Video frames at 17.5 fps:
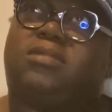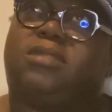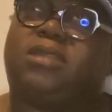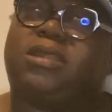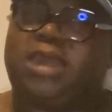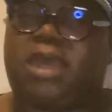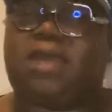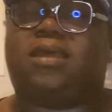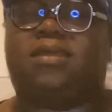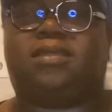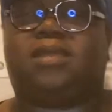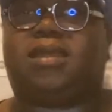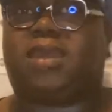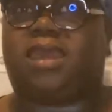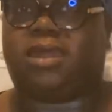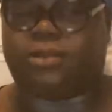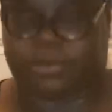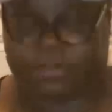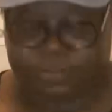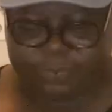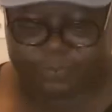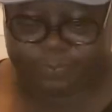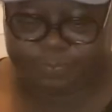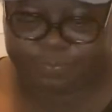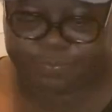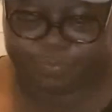Yeah, the candle.
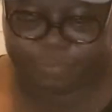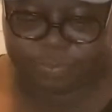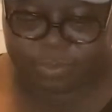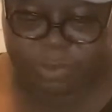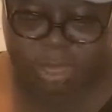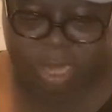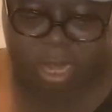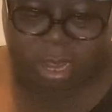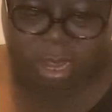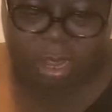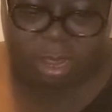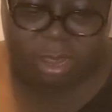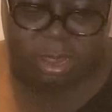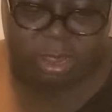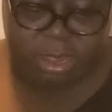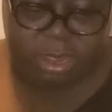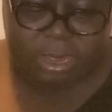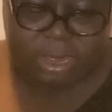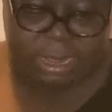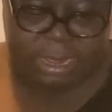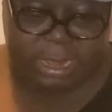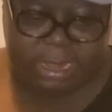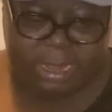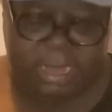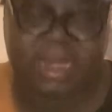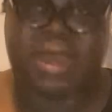
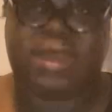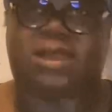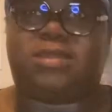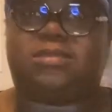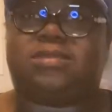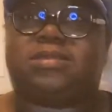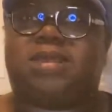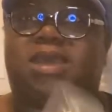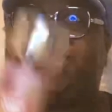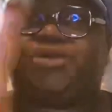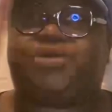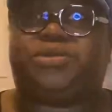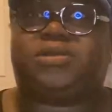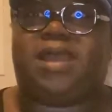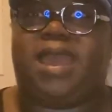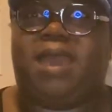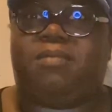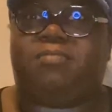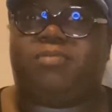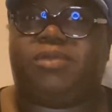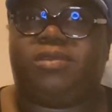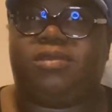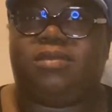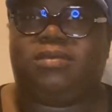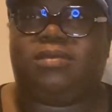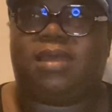And I got the Central
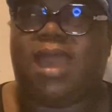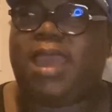Amber.